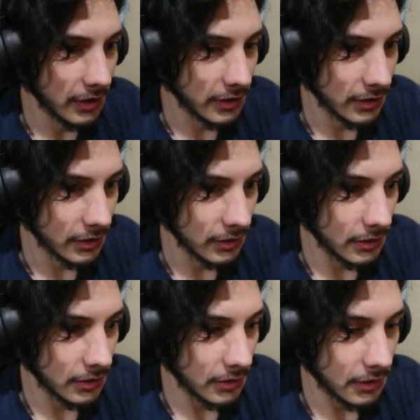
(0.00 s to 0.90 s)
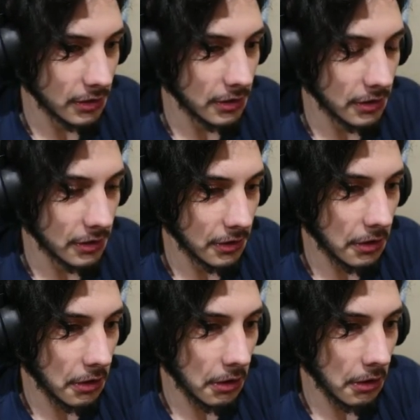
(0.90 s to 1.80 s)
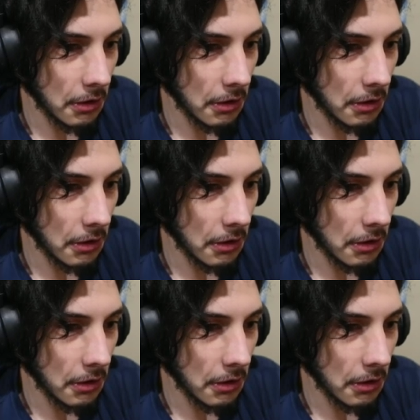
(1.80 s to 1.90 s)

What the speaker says: No one is speaking in this clip.